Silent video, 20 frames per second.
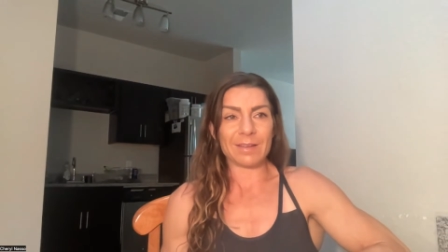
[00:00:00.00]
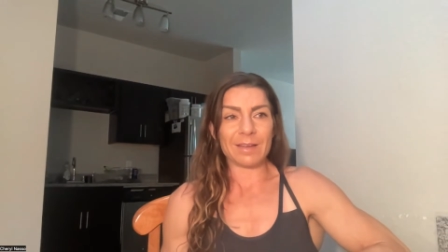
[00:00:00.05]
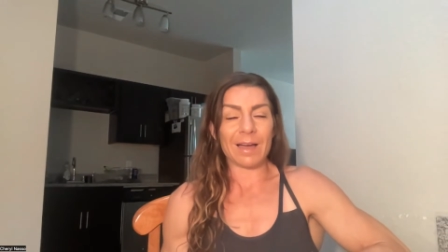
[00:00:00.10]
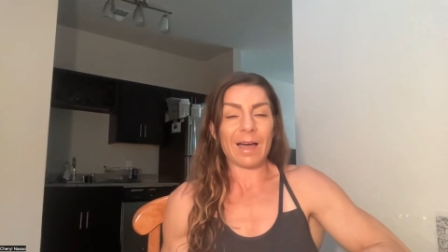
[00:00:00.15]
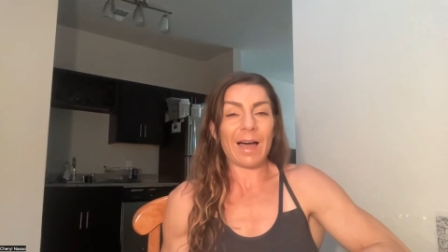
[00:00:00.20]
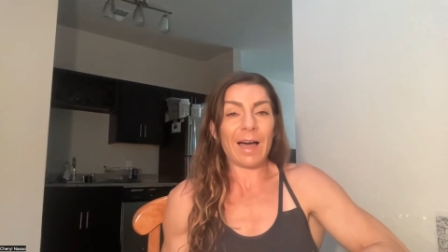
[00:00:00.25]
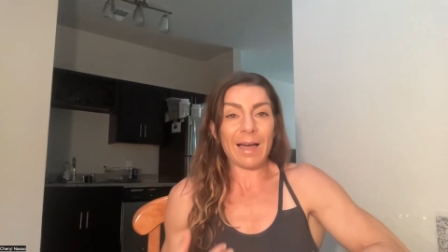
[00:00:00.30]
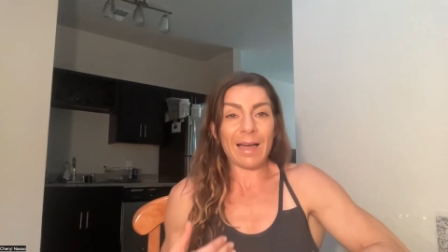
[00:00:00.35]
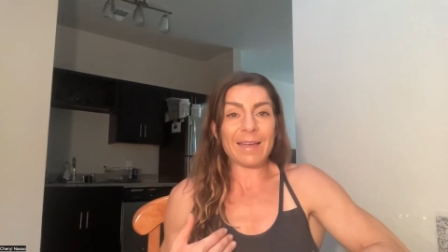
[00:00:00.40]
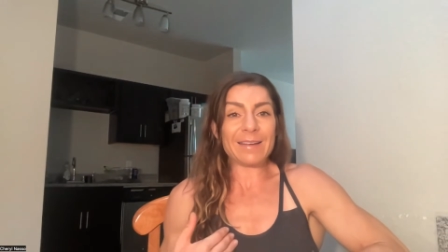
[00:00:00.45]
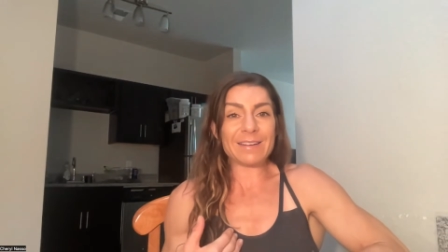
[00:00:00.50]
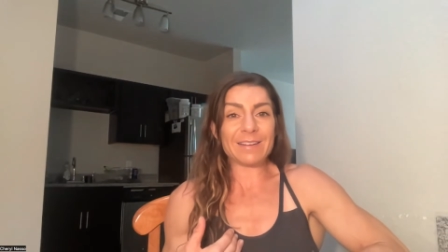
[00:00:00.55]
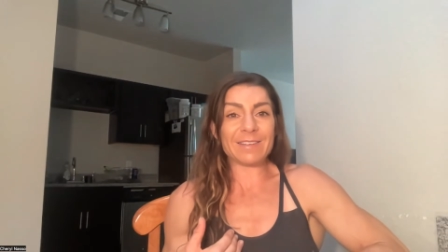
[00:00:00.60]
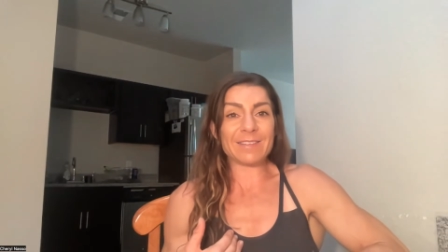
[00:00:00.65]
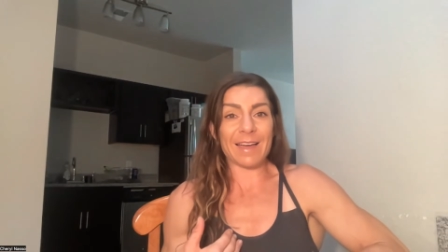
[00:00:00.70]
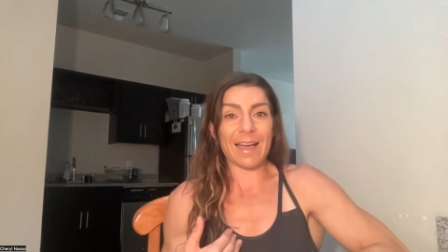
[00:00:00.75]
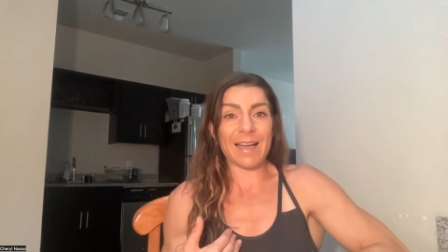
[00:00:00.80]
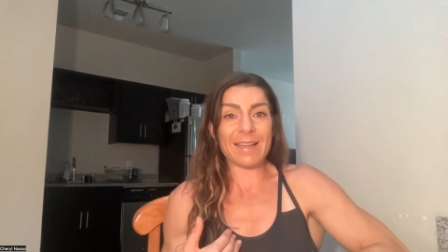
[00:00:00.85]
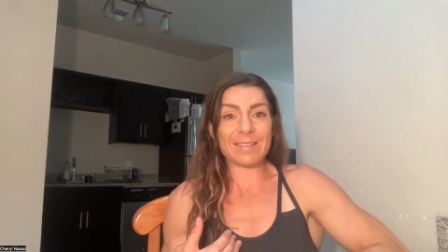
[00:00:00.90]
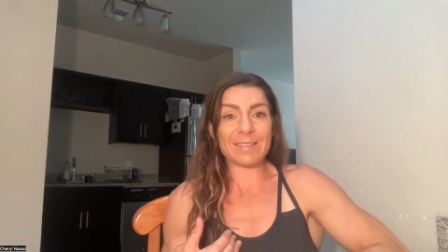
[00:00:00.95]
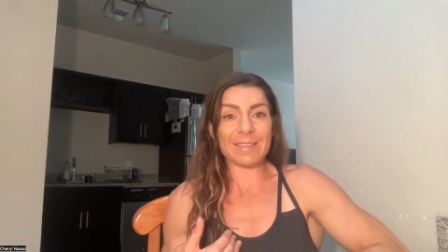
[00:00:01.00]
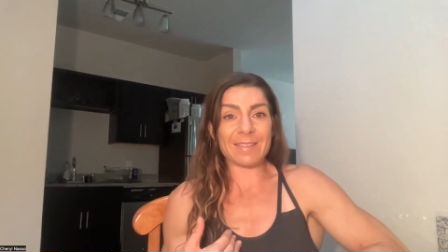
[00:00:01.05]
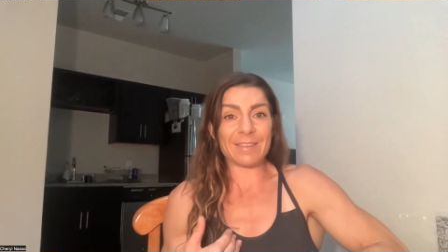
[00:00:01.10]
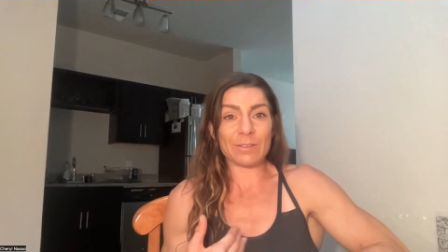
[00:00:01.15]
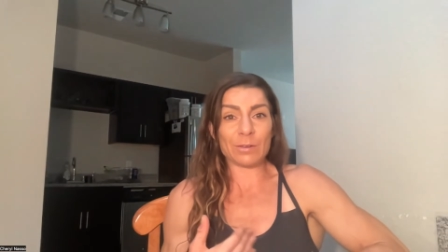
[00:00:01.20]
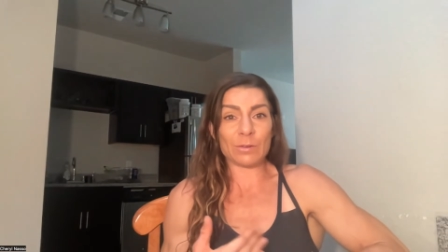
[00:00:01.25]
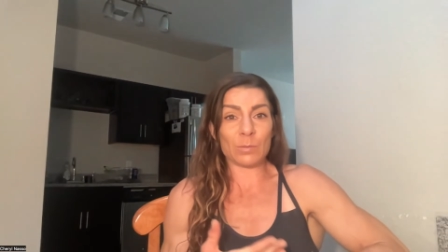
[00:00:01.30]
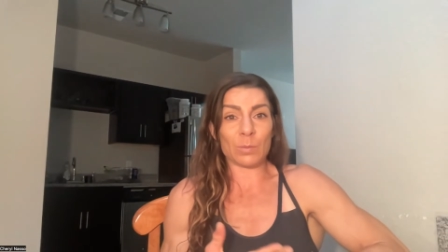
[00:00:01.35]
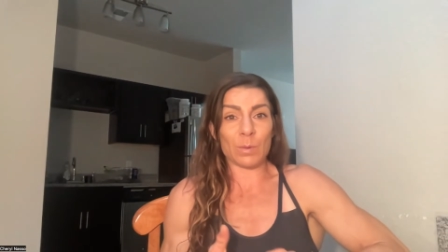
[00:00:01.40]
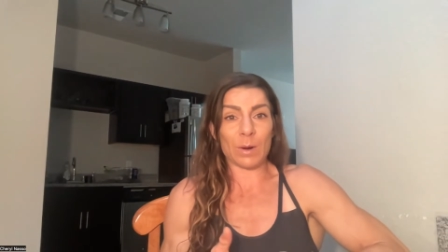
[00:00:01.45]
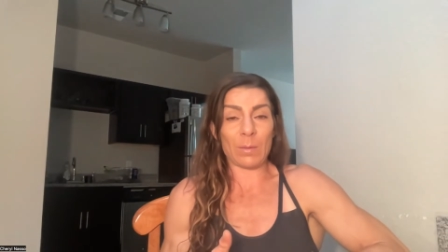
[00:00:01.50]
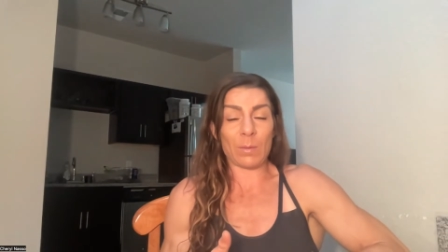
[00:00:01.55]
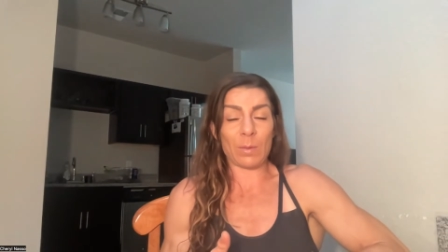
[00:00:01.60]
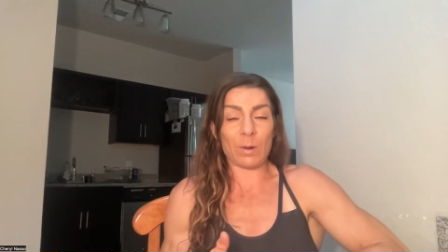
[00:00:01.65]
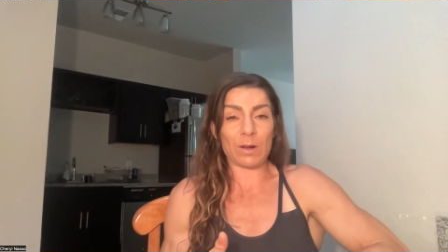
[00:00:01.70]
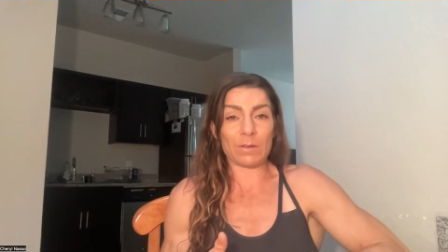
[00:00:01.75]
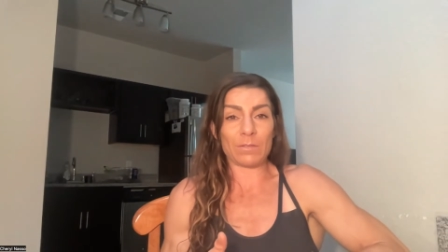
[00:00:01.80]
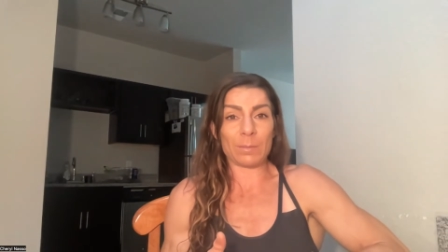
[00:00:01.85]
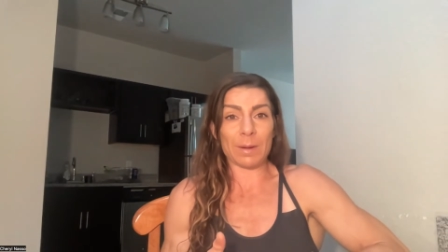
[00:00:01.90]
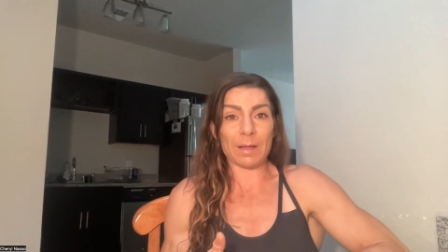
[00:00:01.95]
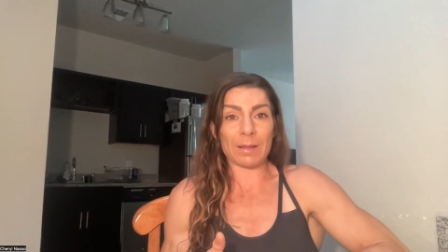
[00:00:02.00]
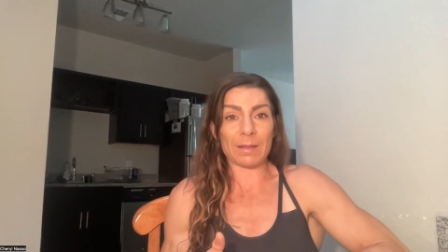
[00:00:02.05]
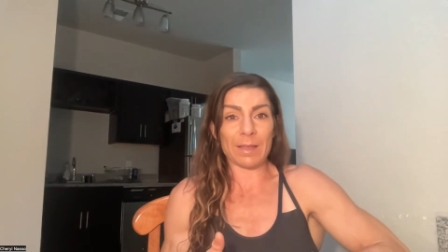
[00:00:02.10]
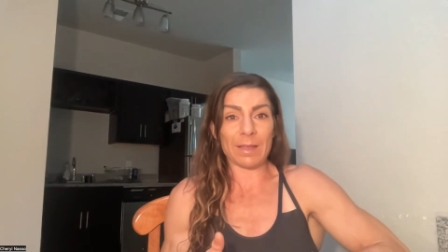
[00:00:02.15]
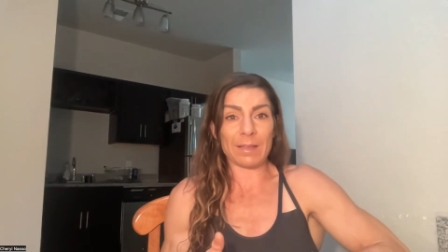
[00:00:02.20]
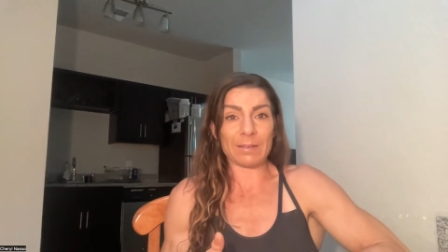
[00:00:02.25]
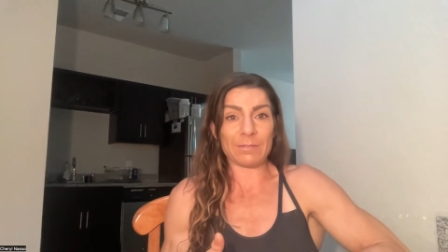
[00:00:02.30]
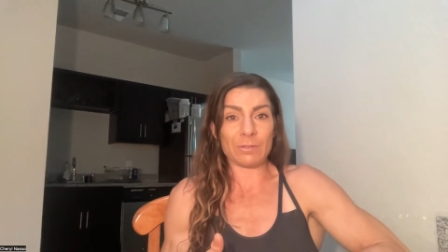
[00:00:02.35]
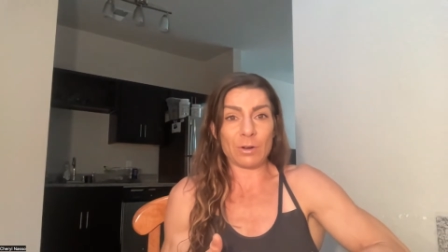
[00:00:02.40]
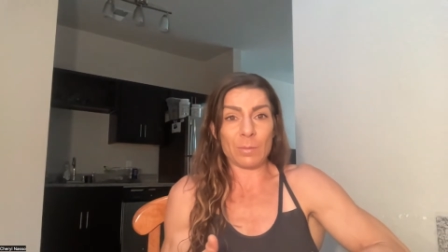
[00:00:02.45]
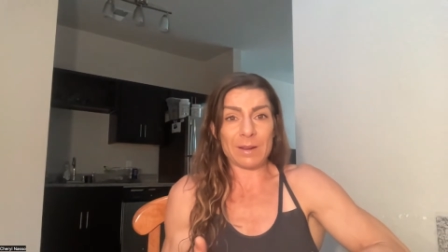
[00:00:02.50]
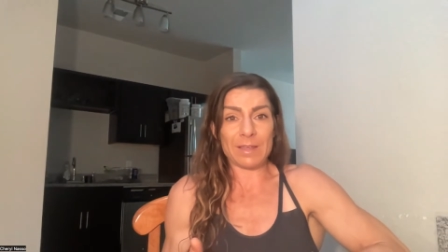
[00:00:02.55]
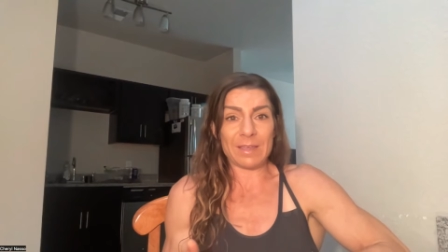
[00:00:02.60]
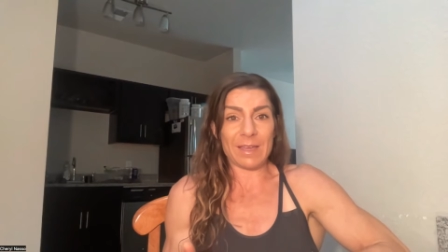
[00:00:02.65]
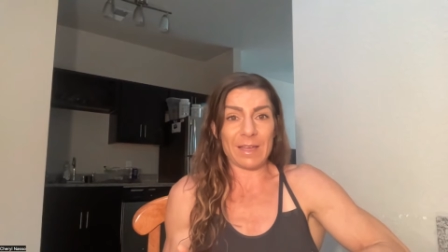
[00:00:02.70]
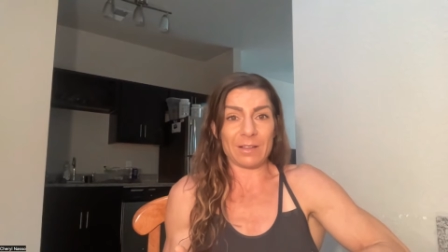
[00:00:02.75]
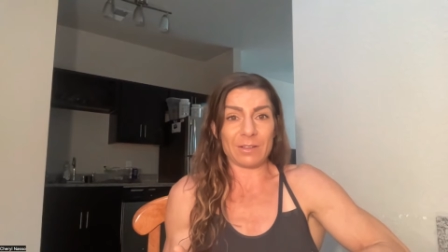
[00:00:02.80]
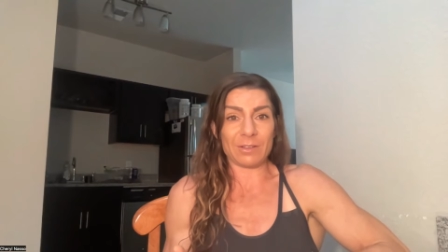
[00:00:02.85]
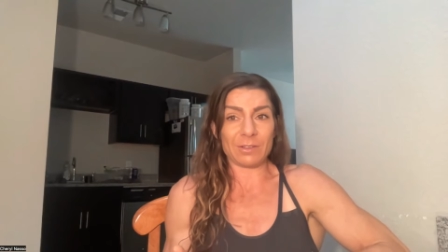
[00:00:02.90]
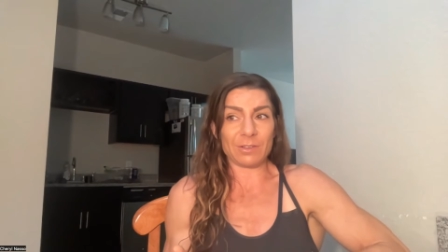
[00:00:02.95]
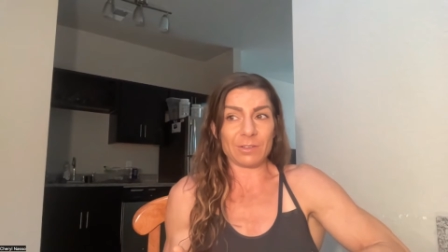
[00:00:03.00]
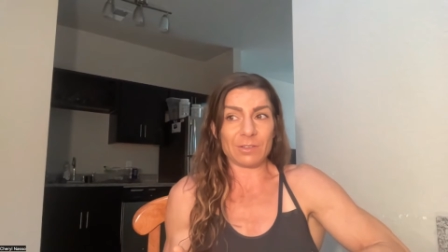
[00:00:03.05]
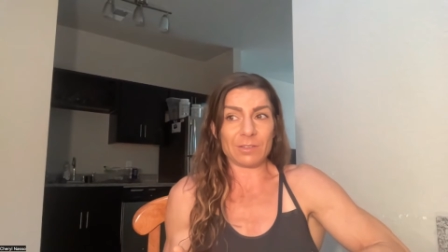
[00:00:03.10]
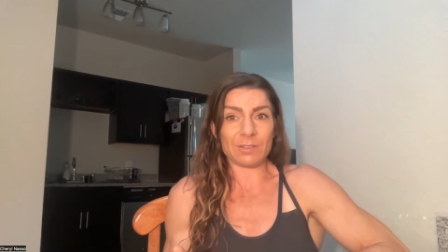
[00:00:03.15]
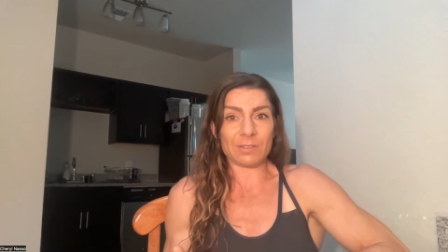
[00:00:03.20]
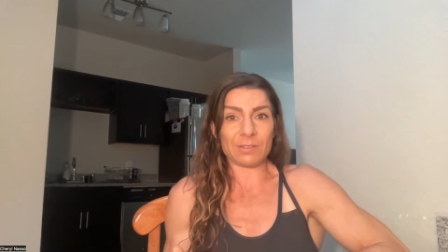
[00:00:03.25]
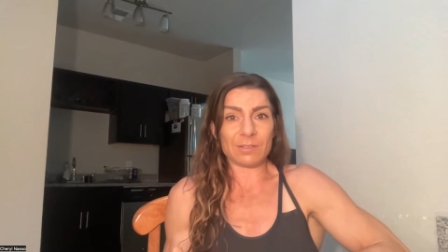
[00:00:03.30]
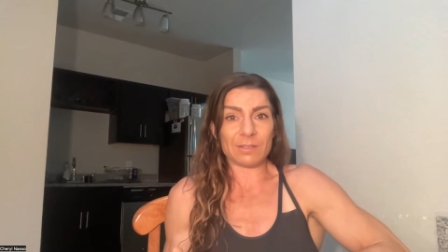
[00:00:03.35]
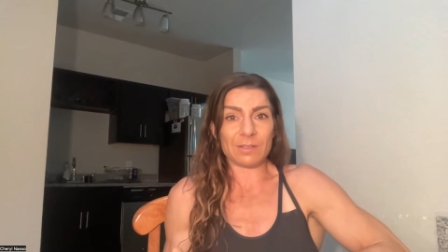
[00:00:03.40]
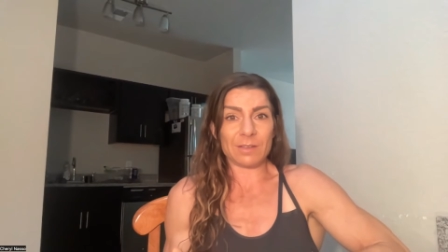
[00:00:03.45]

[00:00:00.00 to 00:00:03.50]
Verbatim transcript: I decided that this is what I wanted for my life. Nobody else.